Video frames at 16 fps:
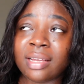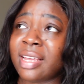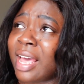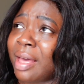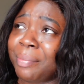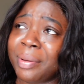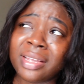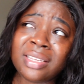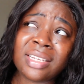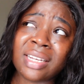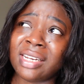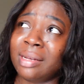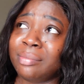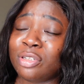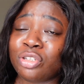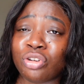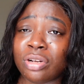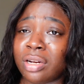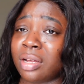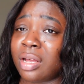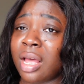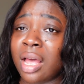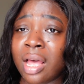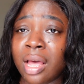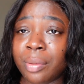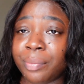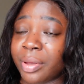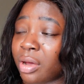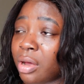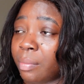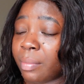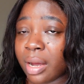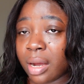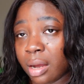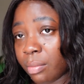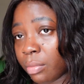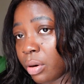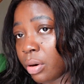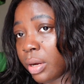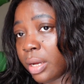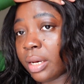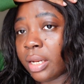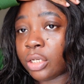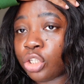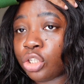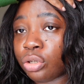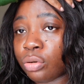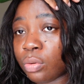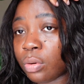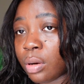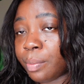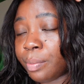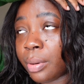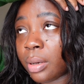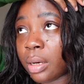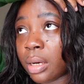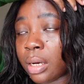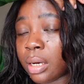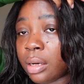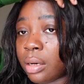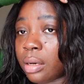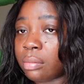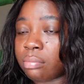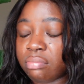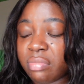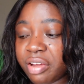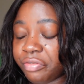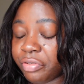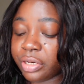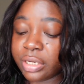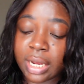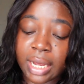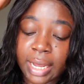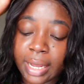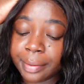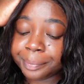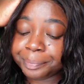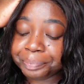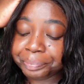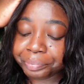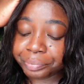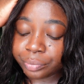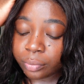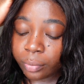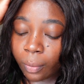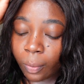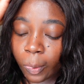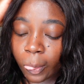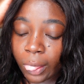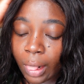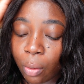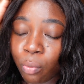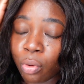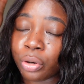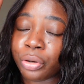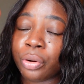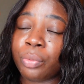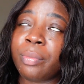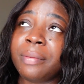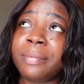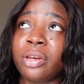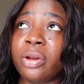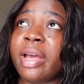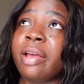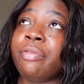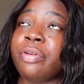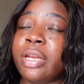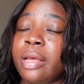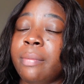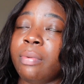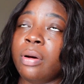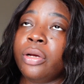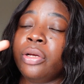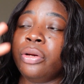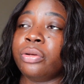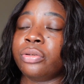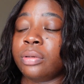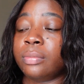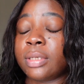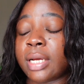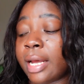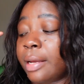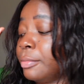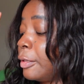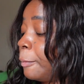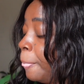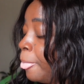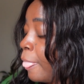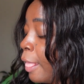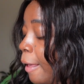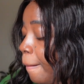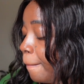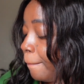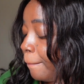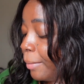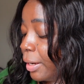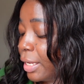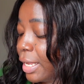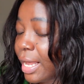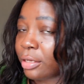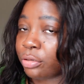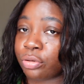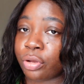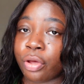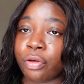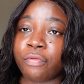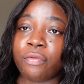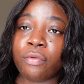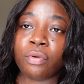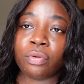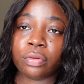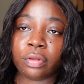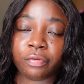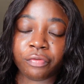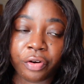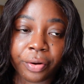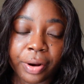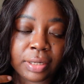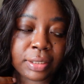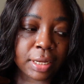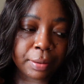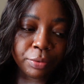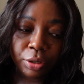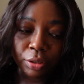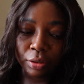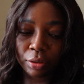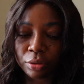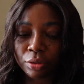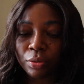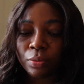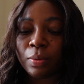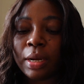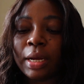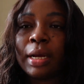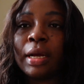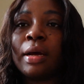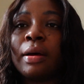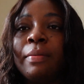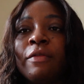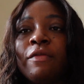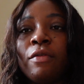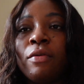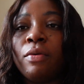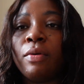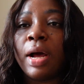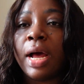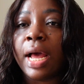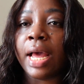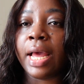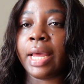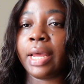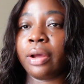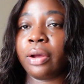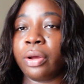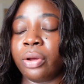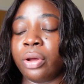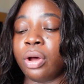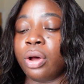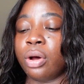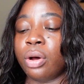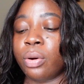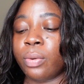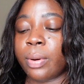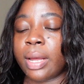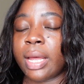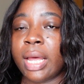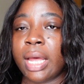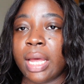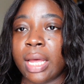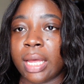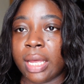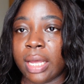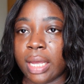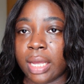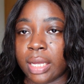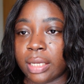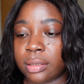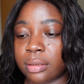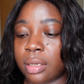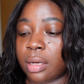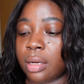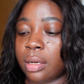everything. Basically, I'm just trying to pick up my camera and then show up every day. Well, not maybe not every day, but you know, sometimes. But yeah, so for the fragrance I'm using to work before I go is